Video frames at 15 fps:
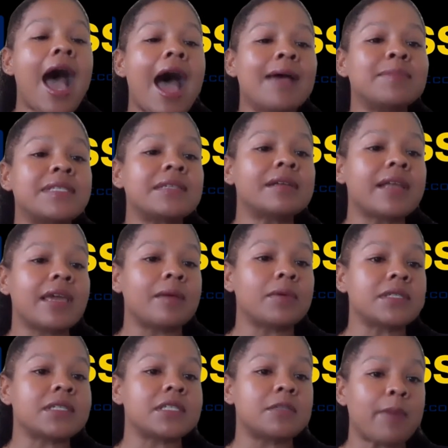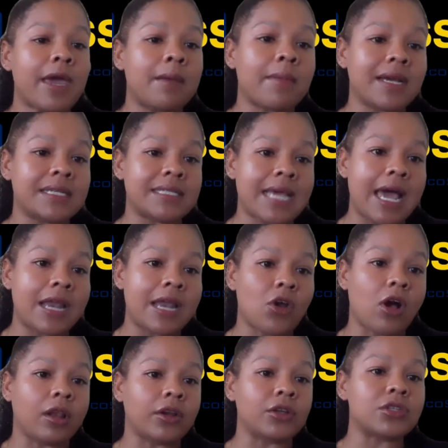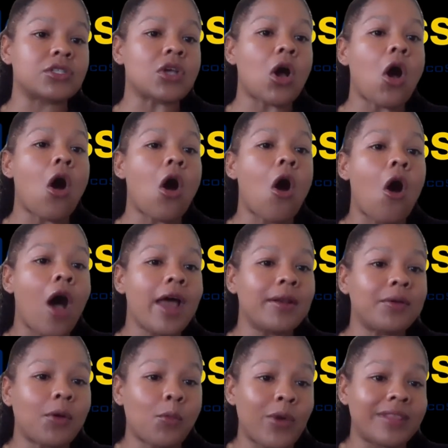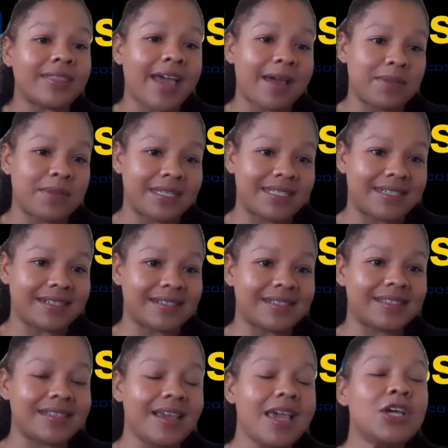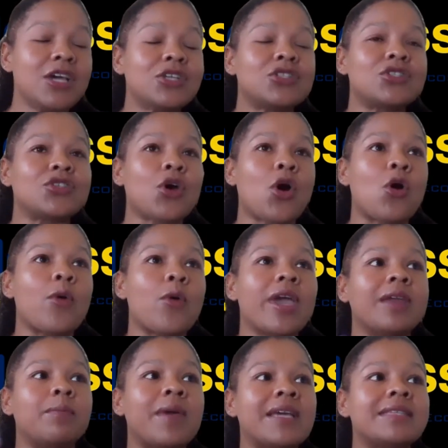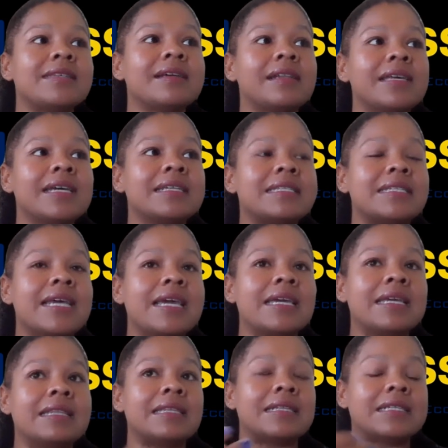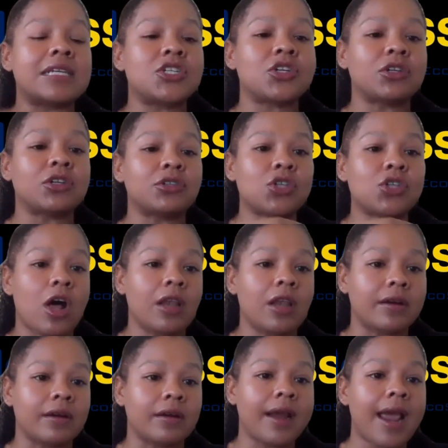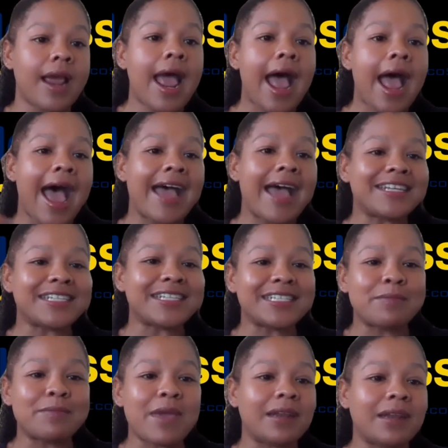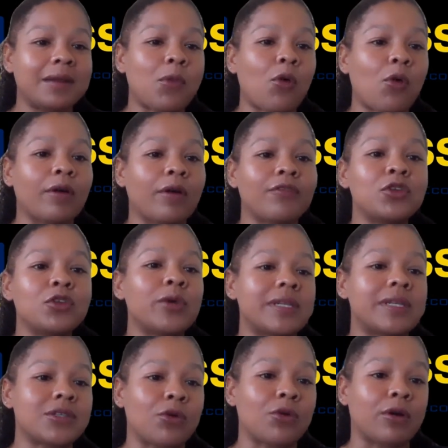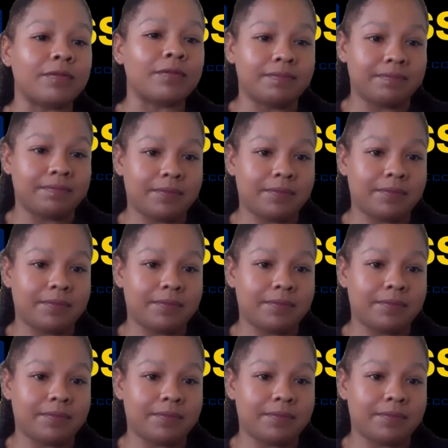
I'm still able to spend my SandDollars on with that business. So it basically has taken the digital dollar and just made it more fluent or